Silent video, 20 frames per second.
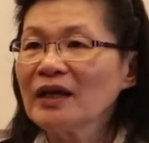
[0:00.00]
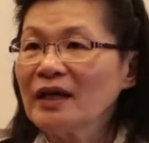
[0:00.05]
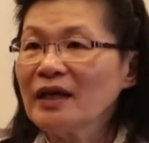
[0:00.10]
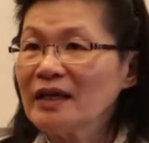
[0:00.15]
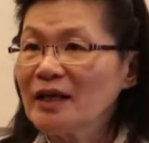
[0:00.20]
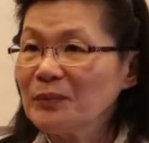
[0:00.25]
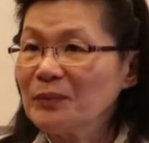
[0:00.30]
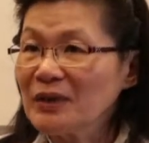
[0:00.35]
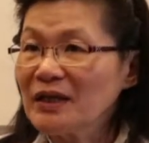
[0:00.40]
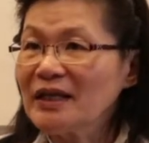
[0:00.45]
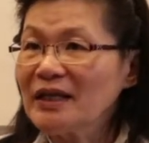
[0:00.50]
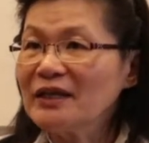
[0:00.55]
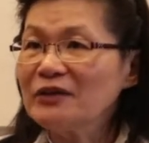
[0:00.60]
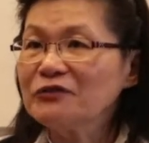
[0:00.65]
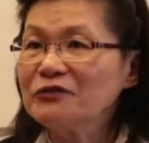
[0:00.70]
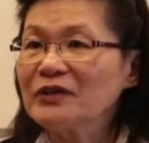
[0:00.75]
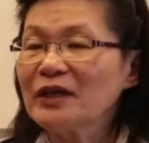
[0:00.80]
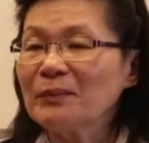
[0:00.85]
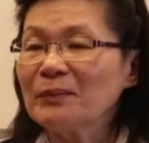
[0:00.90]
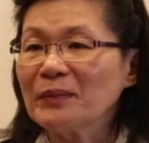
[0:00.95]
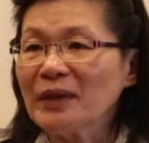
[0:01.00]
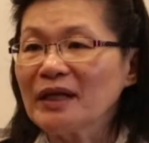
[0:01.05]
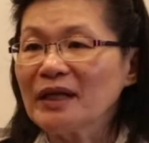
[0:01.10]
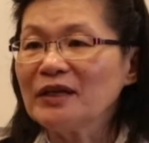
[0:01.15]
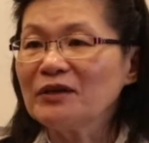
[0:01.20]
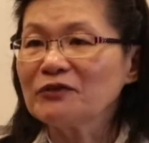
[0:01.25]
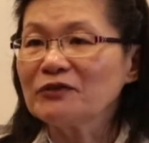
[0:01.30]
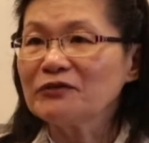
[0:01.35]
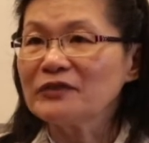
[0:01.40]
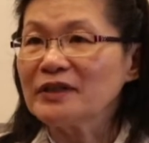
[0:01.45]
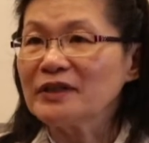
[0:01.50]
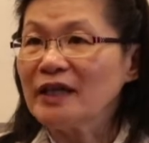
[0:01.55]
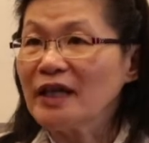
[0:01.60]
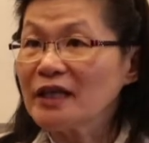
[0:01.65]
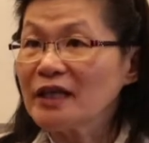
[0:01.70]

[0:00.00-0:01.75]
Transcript: And I believe that many of the